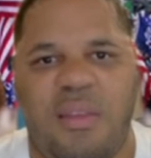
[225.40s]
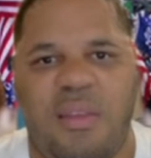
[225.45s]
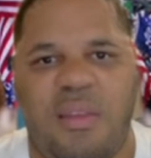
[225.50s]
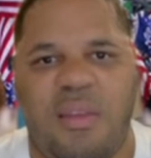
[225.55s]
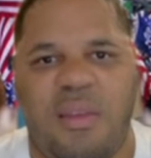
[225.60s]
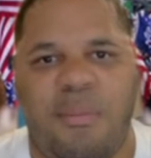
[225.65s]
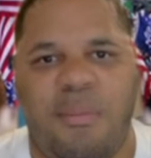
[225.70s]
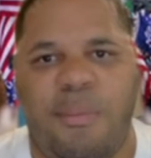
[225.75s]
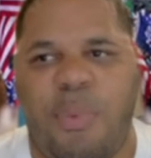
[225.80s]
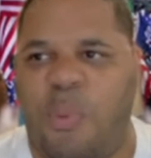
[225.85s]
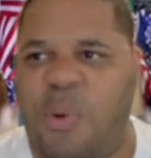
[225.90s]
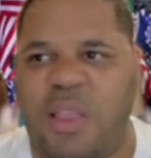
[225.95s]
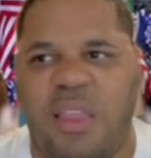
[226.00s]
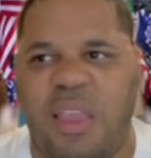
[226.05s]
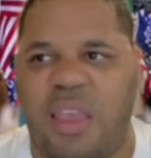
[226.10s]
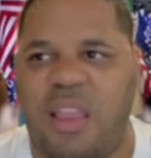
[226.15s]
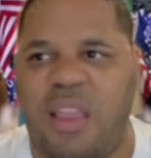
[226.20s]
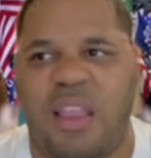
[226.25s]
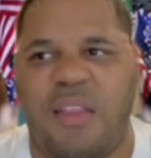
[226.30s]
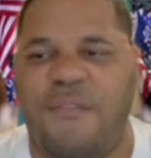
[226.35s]
But we
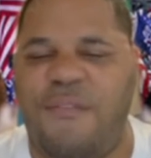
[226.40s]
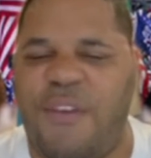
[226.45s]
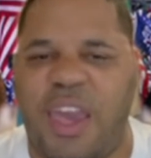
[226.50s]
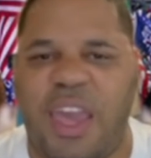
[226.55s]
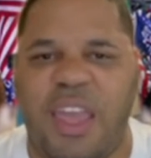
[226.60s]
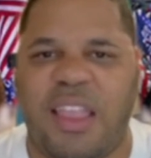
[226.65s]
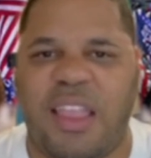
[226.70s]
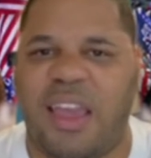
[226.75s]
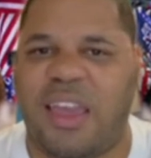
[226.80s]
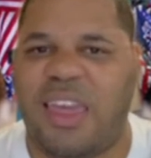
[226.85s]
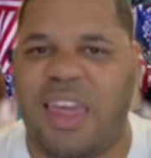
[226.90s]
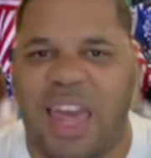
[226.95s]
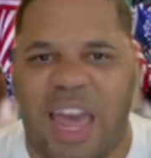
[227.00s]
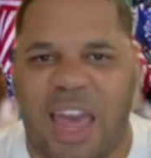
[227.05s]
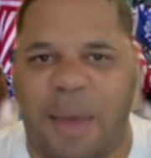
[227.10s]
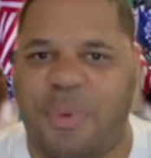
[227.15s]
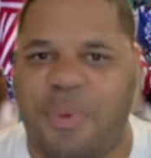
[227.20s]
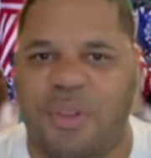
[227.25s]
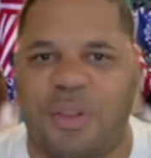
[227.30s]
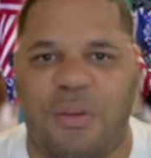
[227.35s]
didn't invade a
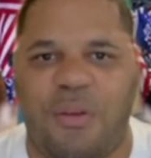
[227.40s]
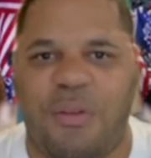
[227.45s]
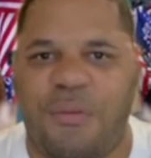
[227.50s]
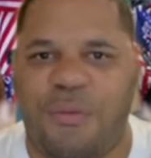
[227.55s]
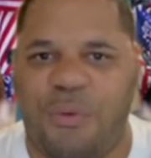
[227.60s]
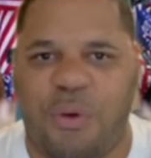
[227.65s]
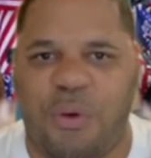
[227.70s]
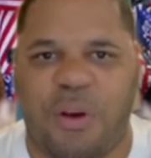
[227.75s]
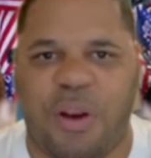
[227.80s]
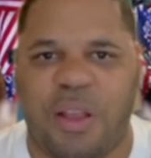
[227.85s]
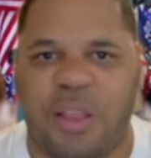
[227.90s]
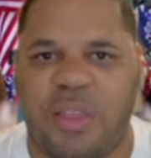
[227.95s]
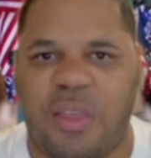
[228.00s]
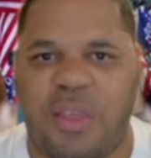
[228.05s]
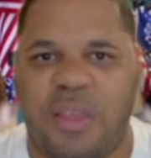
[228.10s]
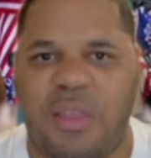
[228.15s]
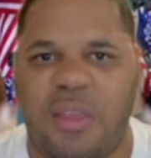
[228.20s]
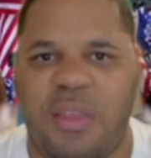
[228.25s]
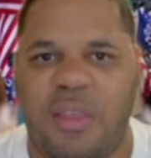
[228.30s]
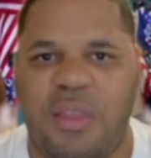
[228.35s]
capital for it.
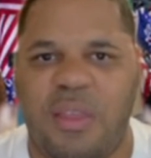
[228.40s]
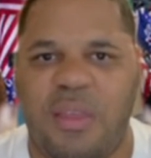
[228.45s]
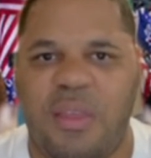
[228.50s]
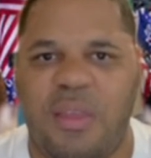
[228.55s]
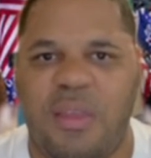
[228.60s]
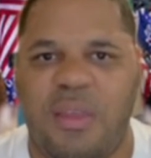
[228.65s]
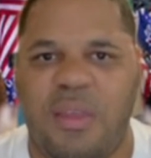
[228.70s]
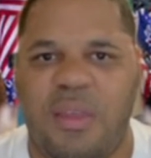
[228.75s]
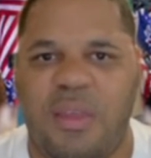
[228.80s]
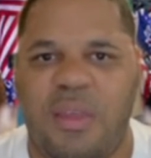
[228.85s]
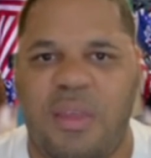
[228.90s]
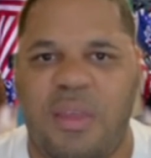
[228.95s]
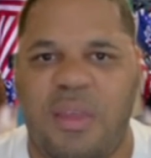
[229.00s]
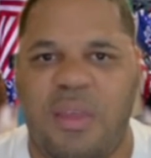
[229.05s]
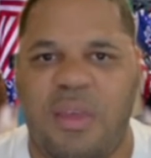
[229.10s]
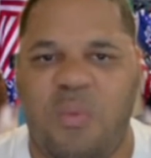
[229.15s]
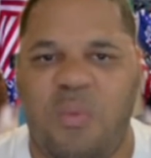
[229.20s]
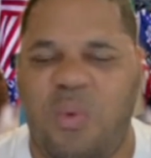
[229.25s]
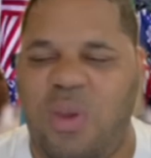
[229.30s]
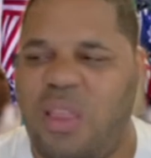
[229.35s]

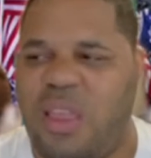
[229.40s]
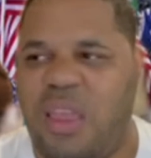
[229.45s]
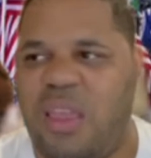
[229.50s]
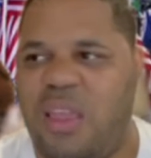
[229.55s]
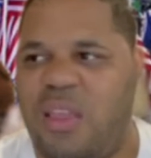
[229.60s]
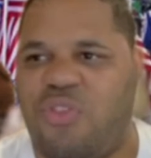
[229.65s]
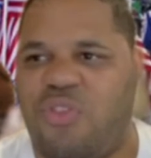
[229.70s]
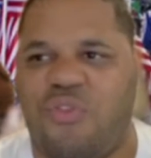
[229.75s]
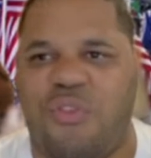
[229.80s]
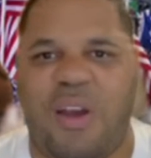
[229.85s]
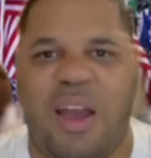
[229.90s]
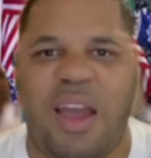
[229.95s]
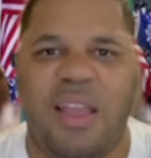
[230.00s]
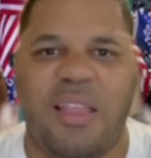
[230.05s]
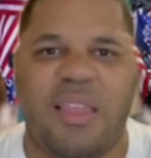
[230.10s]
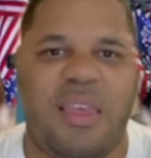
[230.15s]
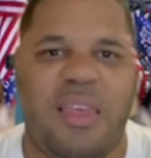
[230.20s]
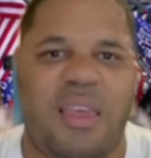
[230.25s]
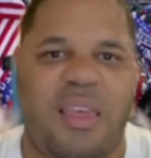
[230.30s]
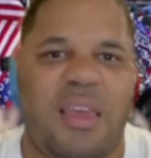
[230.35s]
We didn't try
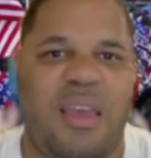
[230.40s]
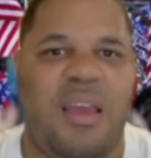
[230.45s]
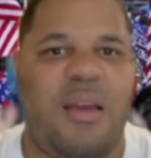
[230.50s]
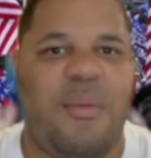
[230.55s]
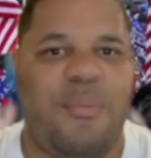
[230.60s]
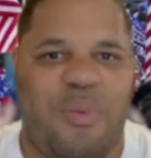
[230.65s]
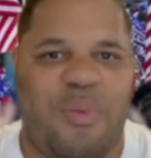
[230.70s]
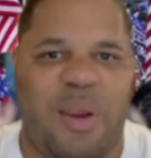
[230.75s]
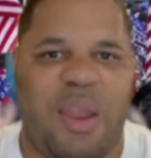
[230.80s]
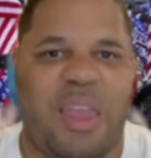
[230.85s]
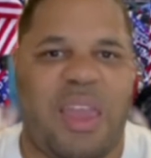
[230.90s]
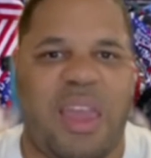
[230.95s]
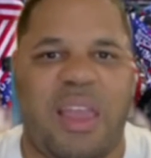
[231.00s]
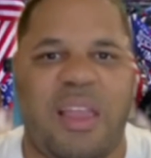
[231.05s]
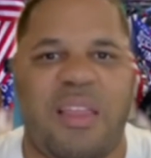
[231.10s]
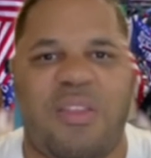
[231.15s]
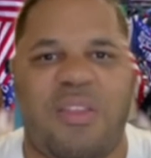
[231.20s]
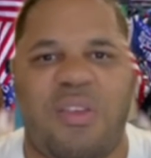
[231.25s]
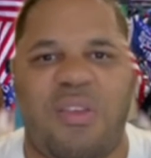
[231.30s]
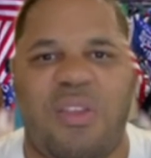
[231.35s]
to break
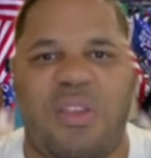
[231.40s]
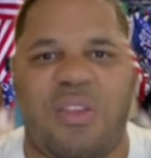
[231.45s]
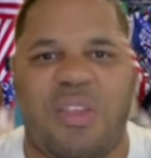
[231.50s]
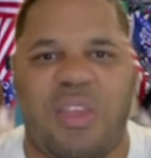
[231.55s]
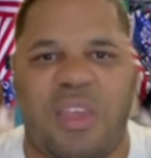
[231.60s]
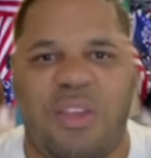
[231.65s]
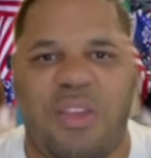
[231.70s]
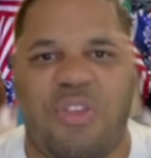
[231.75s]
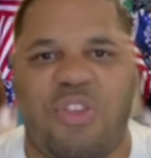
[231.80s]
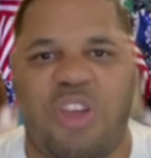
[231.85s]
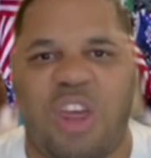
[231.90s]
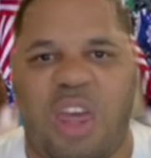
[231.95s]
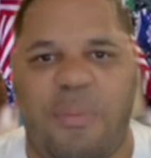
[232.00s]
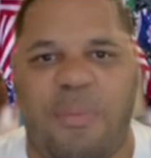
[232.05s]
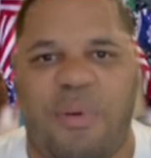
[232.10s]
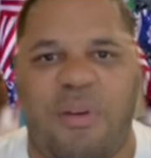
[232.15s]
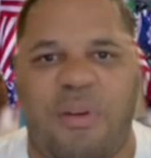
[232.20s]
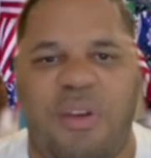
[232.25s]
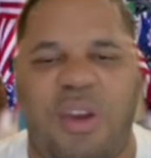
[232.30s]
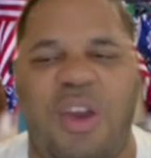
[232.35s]
into the Senate
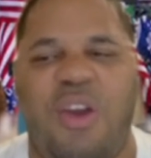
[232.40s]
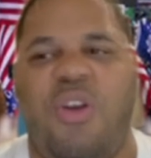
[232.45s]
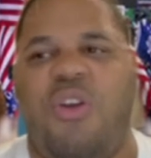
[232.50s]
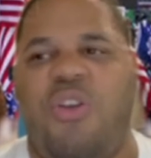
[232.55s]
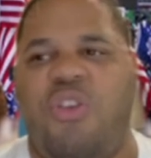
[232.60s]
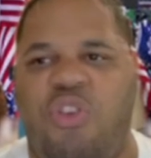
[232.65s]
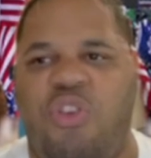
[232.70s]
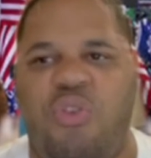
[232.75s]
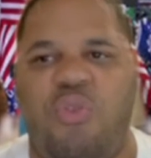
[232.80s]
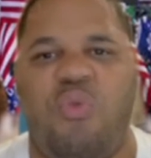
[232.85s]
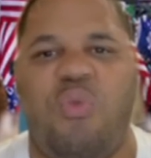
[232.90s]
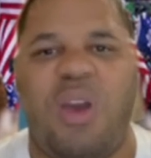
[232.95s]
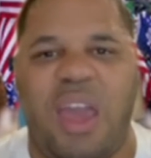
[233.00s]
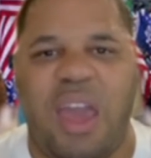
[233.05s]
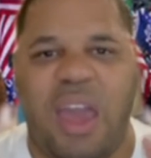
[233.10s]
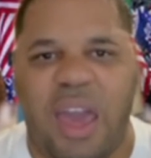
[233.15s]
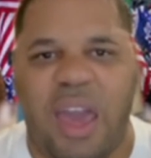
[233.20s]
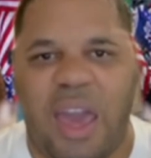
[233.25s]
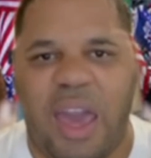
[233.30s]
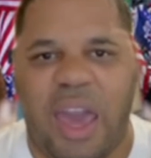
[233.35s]
chamber to
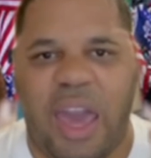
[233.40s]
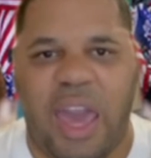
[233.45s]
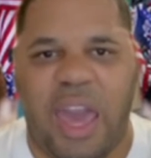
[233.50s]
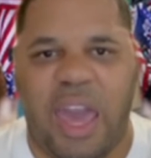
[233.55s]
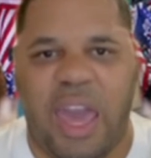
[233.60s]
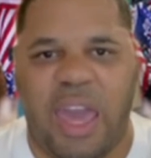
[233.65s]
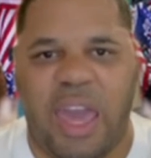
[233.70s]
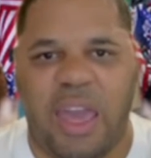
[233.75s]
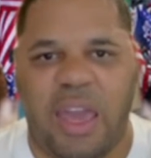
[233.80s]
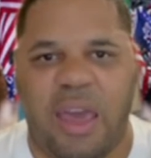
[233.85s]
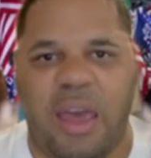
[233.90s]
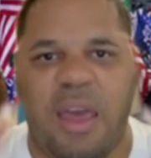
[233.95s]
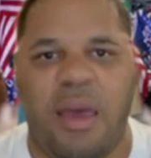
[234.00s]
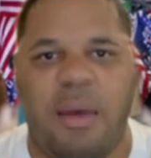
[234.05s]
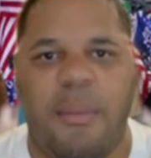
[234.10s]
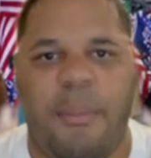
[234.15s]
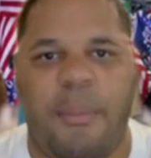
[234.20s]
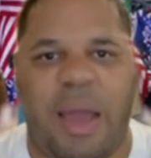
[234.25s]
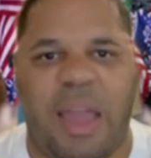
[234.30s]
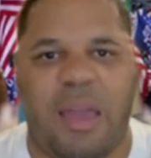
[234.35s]
hang
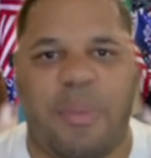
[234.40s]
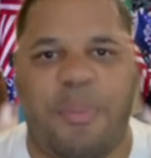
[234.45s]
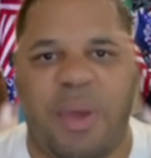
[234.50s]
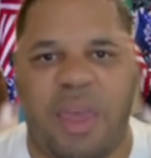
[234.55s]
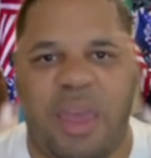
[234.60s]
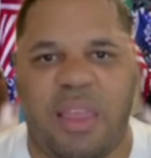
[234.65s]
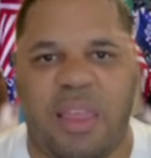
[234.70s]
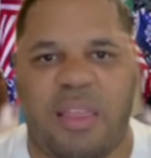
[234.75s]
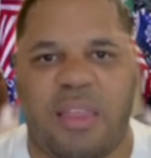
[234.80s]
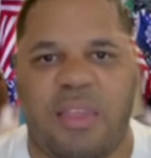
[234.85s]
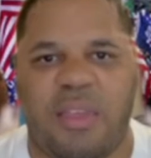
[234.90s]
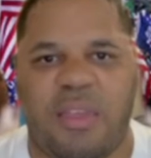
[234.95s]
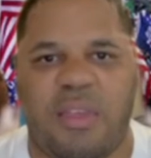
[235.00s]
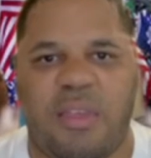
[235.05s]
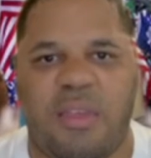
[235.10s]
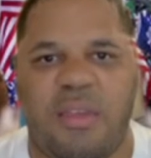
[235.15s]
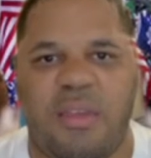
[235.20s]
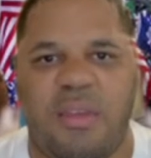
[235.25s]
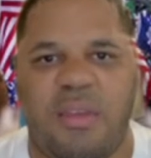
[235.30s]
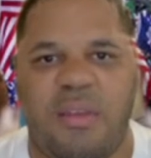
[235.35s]
Mike Pence.
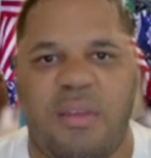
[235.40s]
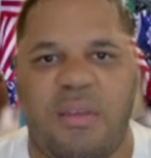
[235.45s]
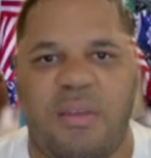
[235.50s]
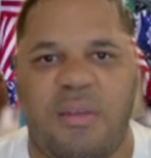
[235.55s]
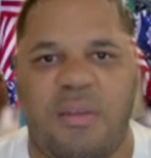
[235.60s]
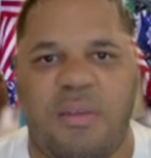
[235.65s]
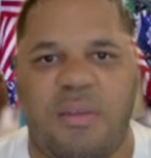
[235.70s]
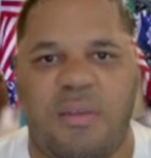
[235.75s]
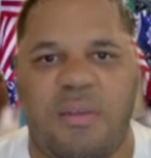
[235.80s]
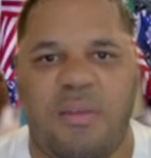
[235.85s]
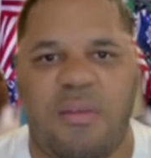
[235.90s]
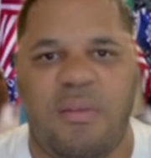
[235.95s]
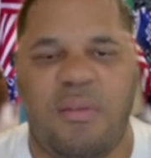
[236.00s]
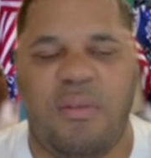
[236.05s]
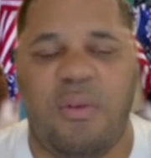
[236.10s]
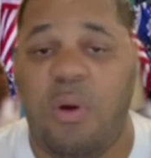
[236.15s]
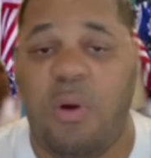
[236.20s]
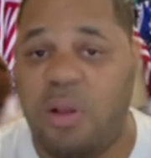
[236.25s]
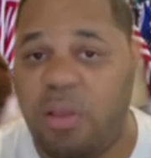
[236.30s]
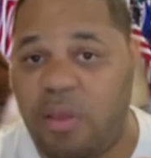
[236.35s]

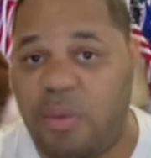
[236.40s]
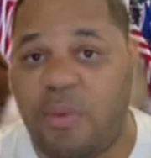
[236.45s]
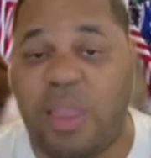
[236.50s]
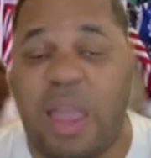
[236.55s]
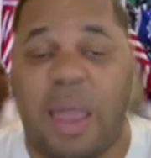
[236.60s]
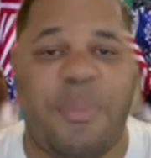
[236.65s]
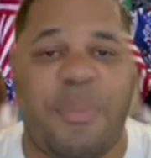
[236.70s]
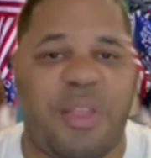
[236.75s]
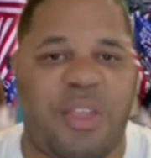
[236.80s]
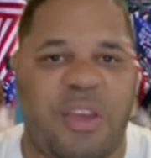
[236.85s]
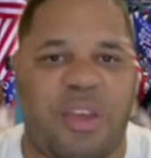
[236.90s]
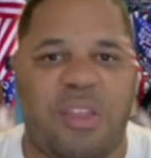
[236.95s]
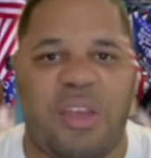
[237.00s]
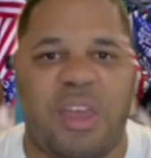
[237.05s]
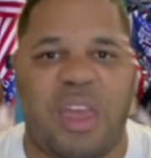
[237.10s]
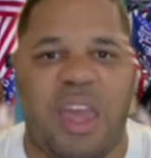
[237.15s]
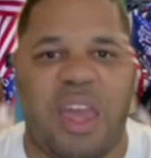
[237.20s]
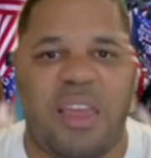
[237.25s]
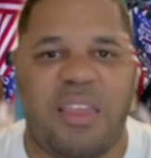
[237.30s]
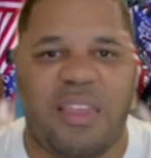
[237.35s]
Or in that particular
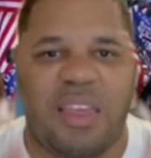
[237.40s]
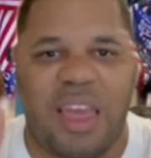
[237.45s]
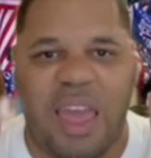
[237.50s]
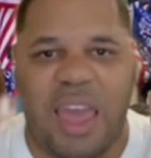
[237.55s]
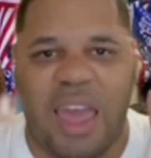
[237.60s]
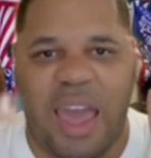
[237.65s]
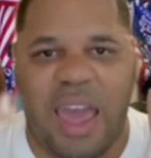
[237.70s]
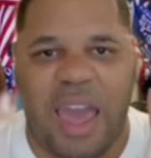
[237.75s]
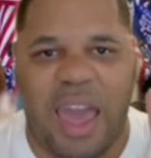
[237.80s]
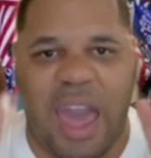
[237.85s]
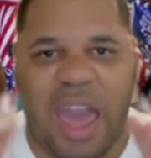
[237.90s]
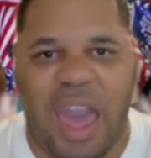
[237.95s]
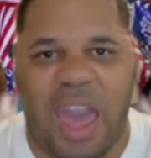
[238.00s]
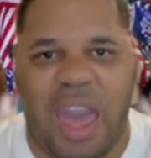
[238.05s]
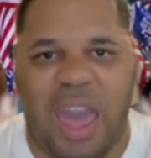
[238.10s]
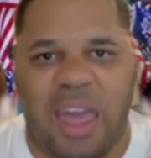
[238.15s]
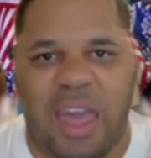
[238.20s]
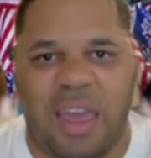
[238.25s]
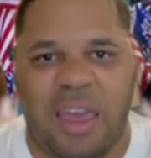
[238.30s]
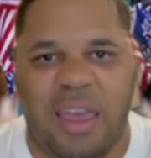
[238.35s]
case,
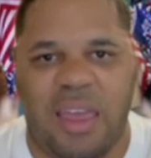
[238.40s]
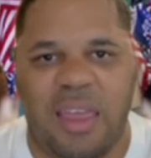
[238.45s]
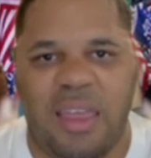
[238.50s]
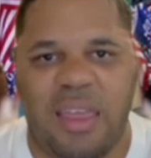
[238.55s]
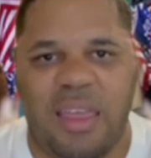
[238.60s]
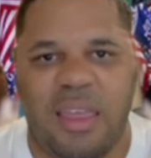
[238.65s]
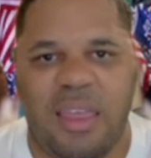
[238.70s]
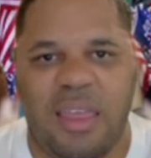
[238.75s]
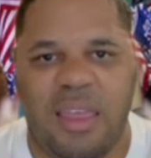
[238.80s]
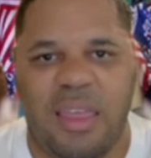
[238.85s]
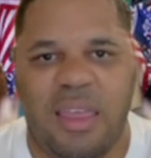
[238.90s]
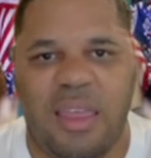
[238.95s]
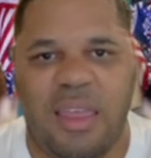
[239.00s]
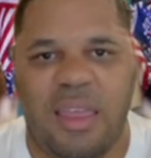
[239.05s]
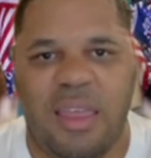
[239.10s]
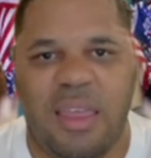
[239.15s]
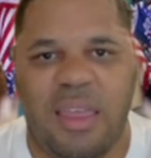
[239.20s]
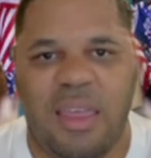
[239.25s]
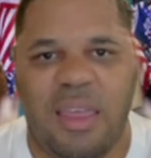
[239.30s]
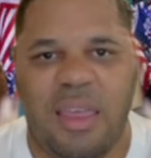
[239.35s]
hang
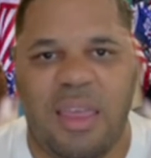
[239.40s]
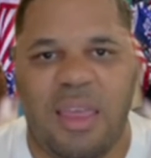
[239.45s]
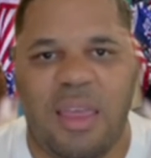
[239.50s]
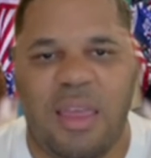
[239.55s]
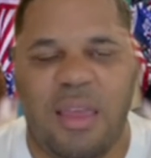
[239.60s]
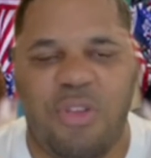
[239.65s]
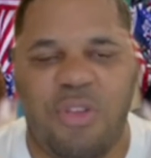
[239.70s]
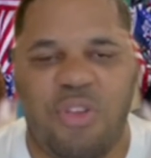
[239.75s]
Joe